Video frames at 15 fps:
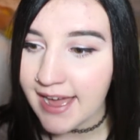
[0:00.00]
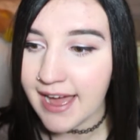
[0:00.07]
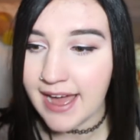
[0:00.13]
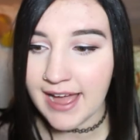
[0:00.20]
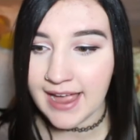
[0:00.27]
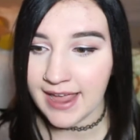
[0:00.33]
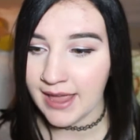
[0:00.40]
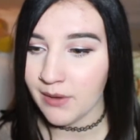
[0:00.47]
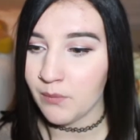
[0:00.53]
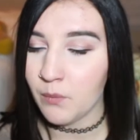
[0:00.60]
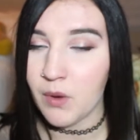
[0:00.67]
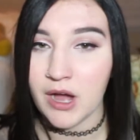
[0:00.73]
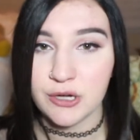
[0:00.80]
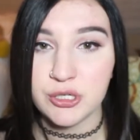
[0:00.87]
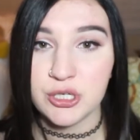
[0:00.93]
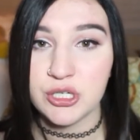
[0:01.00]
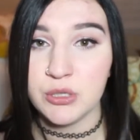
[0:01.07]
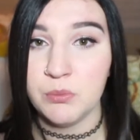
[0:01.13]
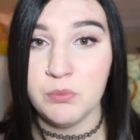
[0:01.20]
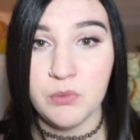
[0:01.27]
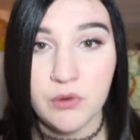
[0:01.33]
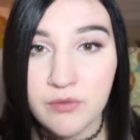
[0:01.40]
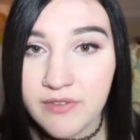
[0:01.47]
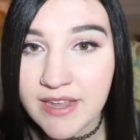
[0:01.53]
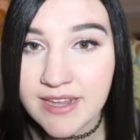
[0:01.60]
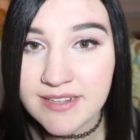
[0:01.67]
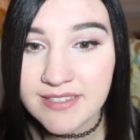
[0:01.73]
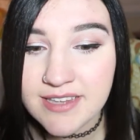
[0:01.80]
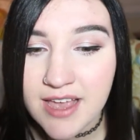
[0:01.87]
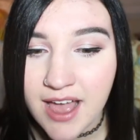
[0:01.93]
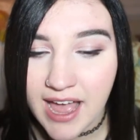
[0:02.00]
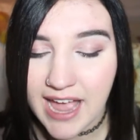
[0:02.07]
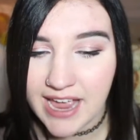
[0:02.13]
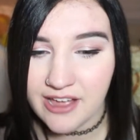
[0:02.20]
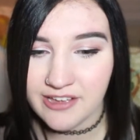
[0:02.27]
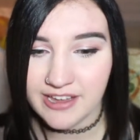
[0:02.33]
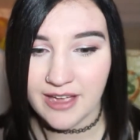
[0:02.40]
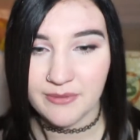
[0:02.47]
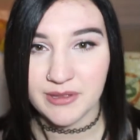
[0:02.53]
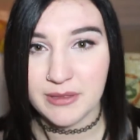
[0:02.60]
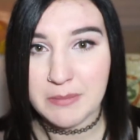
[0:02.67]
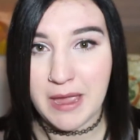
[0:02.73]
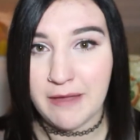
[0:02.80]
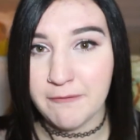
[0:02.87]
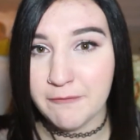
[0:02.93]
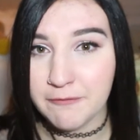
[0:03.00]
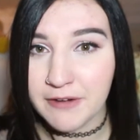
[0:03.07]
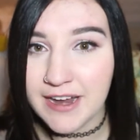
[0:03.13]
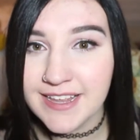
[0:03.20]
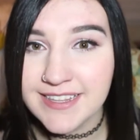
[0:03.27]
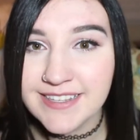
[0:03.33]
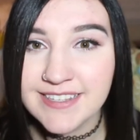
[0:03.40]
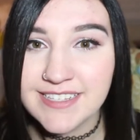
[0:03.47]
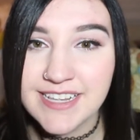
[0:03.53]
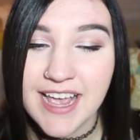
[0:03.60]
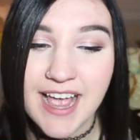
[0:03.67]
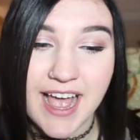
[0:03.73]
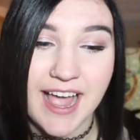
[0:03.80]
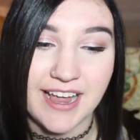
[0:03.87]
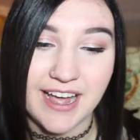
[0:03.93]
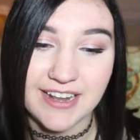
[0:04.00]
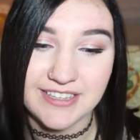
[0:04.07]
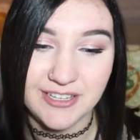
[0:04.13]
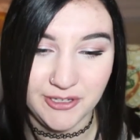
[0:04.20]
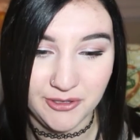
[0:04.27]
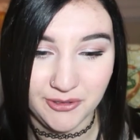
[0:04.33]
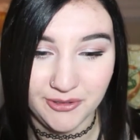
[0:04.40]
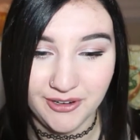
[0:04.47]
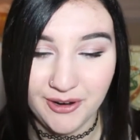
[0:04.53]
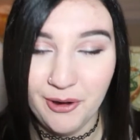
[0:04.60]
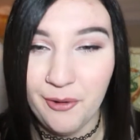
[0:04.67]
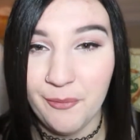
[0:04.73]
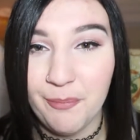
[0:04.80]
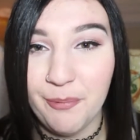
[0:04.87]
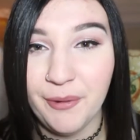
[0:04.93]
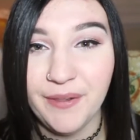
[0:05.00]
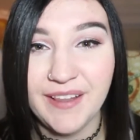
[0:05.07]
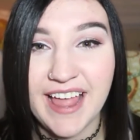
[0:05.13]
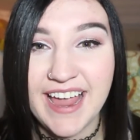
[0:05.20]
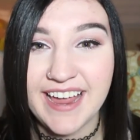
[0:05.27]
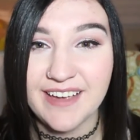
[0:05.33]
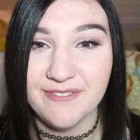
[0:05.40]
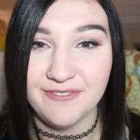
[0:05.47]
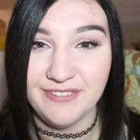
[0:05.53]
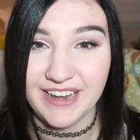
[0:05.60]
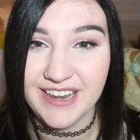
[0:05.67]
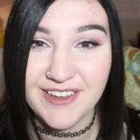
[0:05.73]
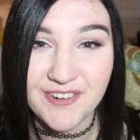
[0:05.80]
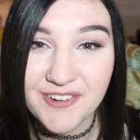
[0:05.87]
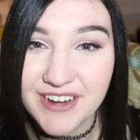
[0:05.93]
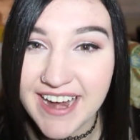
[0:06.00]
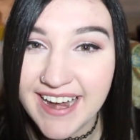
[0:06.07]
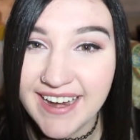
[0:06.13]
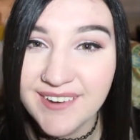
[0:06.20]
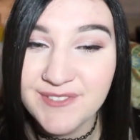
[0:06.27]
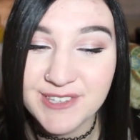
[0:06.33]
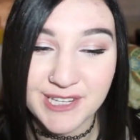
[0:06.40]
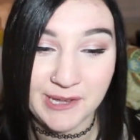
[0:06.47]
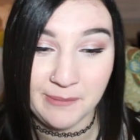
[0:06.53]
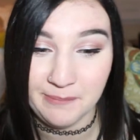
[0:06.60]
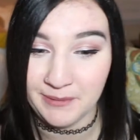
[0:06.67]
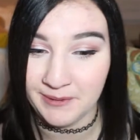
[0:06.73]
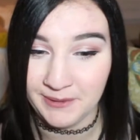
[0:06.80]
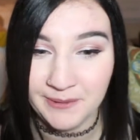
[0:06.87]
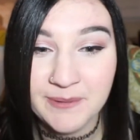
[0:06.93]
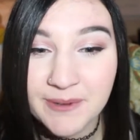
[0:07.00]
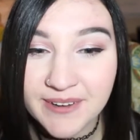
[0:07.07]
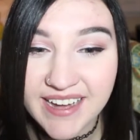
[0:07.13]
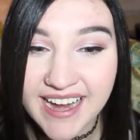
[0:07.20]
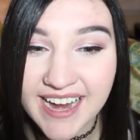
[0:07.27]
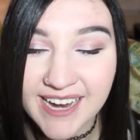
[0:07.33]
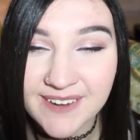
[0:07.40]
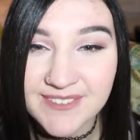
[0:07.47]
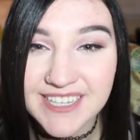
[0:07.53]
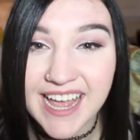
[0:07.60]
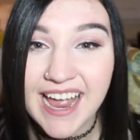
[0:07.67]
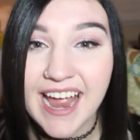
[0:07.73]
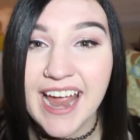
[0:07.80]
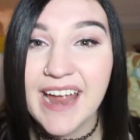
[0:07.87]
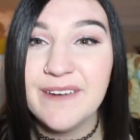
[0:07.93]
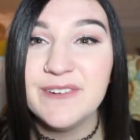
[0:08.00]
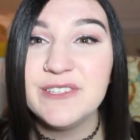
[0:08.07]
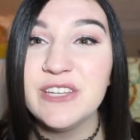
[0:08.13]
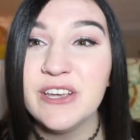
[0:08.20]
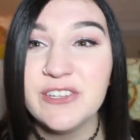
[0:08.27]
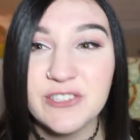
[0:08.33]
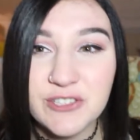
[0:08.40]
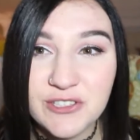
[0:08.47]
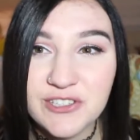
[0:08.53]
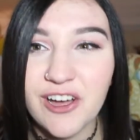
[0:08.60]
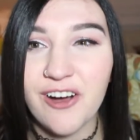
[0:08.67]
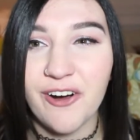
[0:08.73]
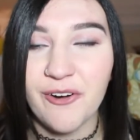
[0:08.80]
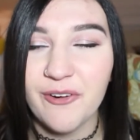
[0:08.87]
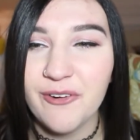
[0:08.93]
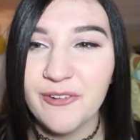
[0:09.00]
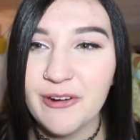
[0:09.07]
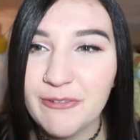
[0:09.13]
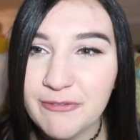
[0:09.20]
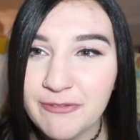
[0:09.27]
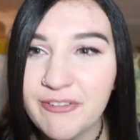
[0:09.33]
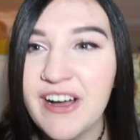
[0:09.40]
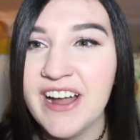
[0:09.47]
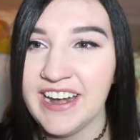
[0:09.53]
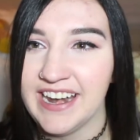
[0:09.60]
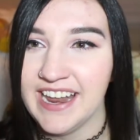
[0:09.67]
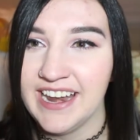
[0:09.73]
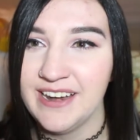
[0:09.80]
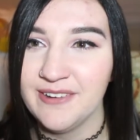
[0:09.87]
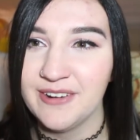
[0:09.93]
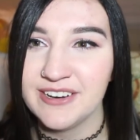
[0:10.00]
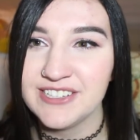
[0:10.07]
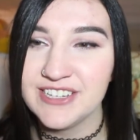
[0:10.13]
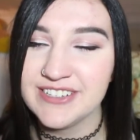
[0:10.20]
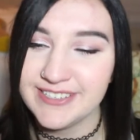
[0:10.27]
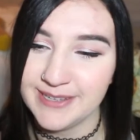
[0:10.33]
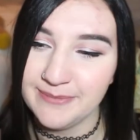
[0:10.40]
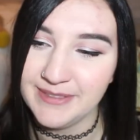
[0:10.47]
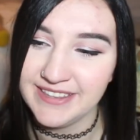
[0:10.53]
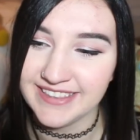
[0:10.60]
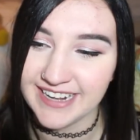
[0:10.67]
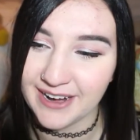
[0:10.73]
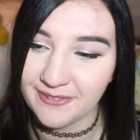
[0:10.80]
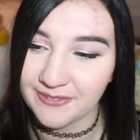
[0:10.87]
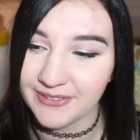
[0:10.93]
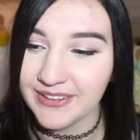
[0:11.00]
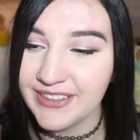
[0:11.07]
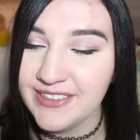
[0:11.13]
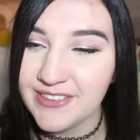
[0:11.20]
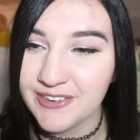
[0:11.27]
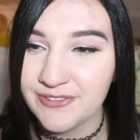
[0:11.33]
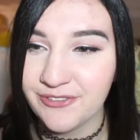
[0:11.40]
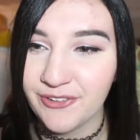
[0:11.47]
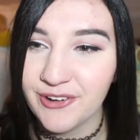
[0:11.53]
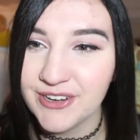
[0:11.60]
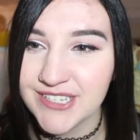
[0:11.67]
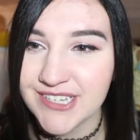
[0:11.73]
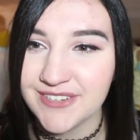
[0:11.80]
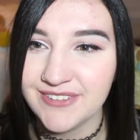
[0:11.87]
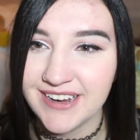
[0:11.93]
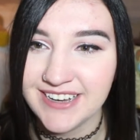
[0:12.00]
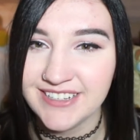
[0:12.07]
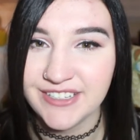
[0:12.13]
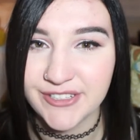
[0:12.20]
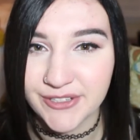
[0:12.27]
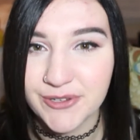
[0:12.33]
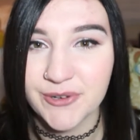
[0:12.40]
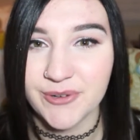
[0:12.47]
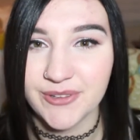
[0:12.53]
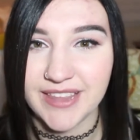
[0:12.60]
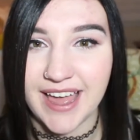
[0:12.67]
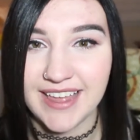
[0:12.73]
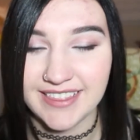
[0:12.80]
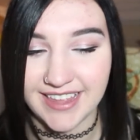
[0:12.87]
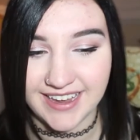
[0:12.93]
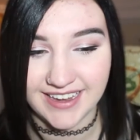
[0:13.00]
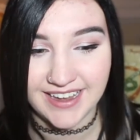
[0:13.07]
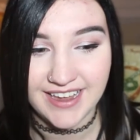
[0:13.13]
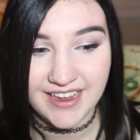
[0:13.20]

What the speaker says: I watched movies, I hung out with my friends, I got to play video games, computer games. It was so fun. And it was just something that I really looked forward to in school, that like